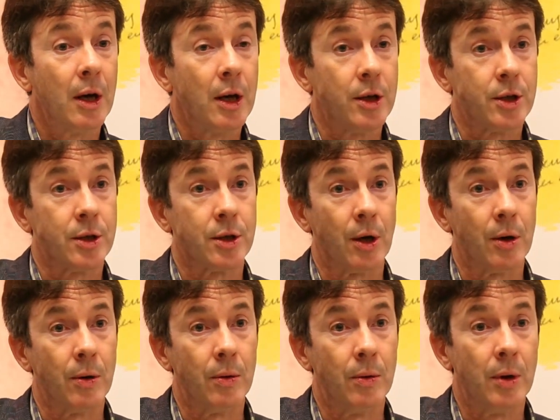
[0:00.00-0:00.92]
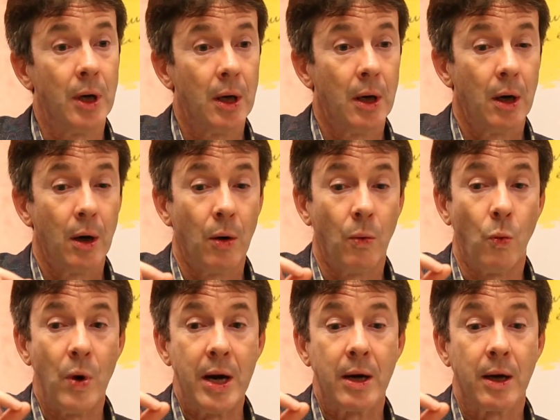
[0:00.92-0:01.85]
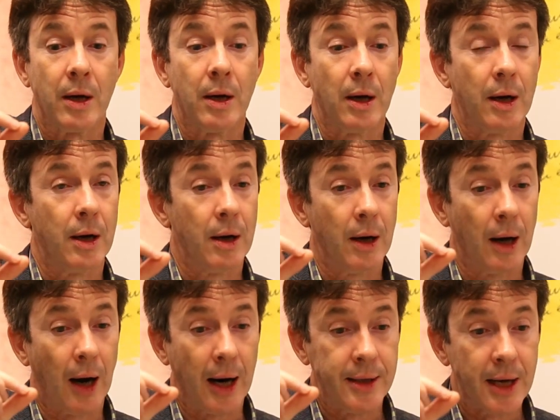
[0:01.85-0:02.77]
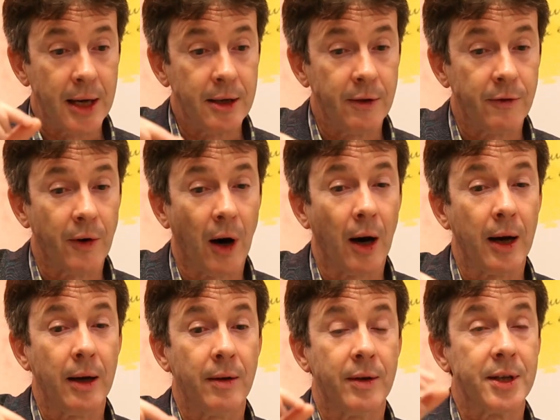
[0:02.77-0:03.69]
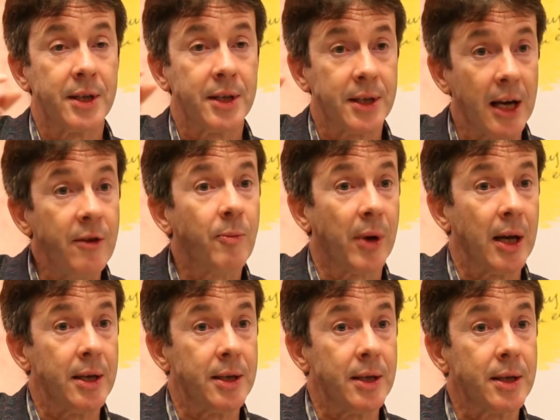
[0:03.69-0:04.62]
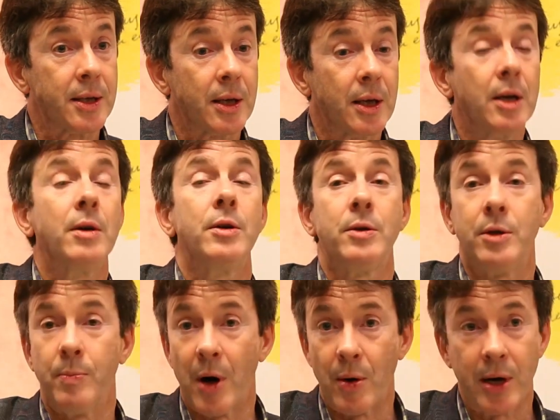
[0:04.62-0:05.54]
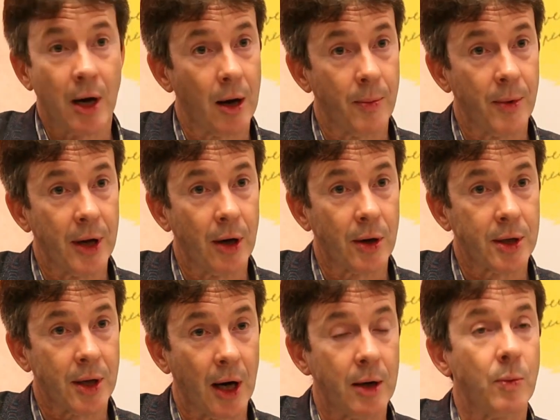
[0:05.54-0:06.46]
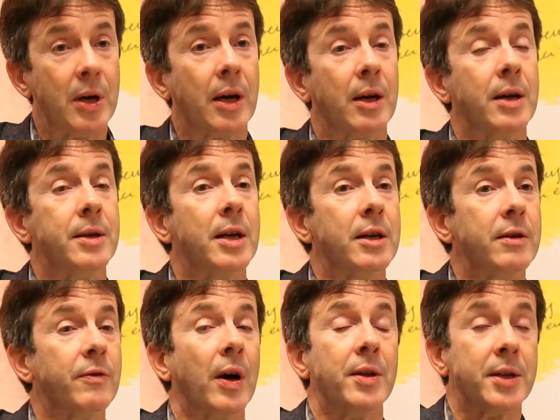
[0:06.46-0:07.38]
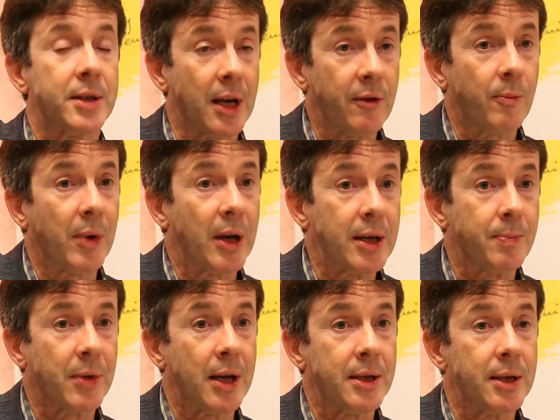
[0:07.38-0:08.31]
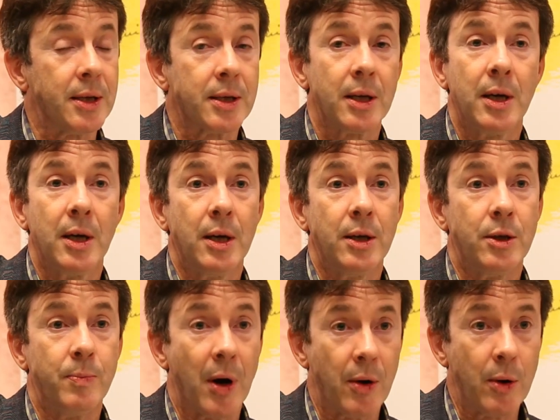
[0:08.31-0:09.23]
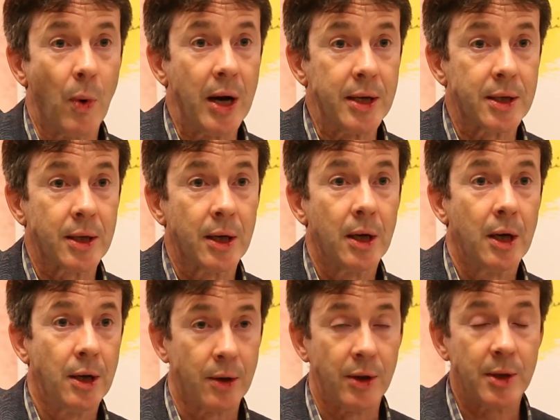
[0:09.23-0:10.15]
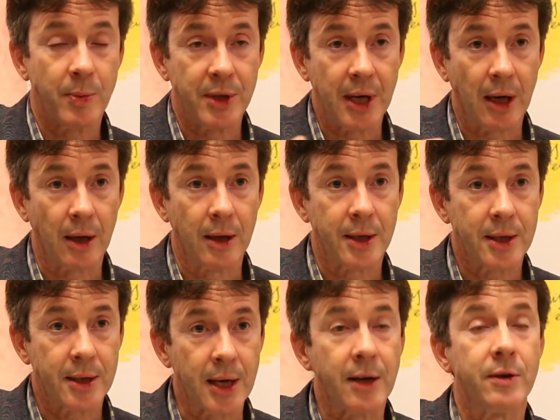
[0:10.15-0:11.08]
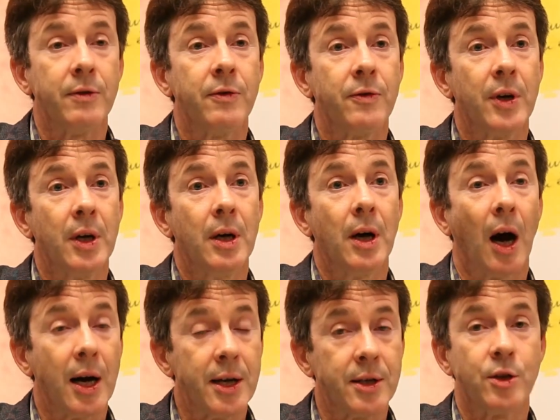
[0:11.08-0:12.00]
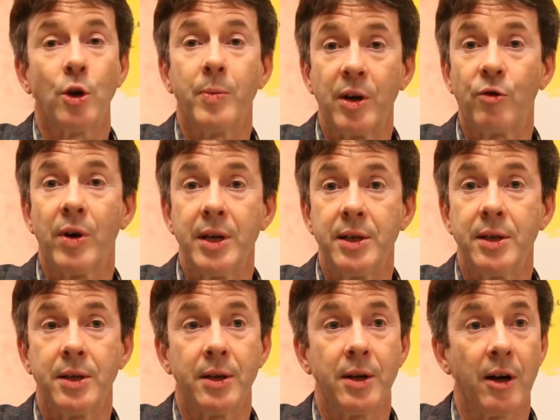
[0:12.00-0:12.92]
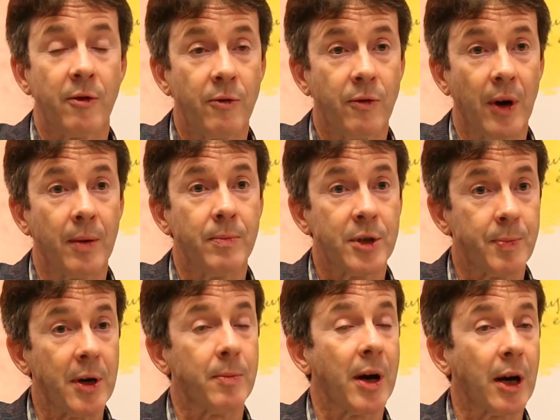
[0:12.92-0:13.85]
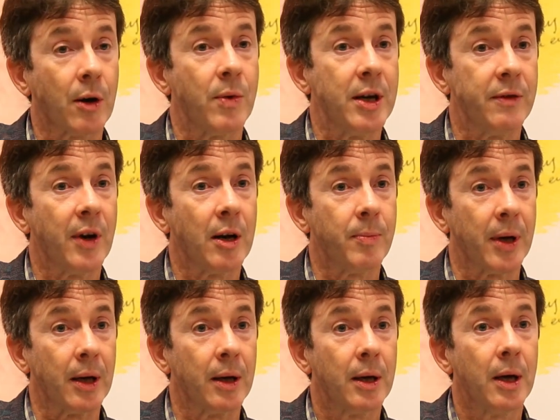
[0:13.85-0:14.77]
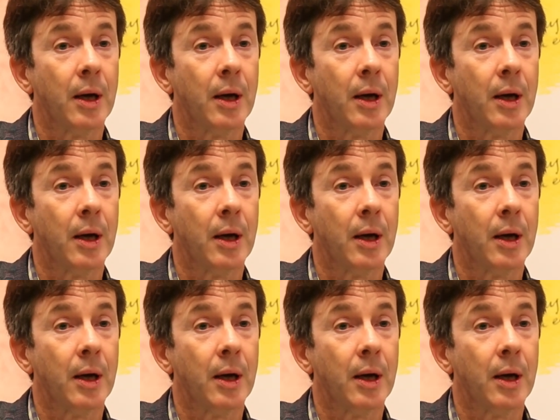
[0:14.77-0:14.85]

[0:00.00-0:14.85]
So we can identify the safe places to bury carbon dioxide. We can identify the safe places to bury waste. So this particular set of isotopic traces that I've spent my career developing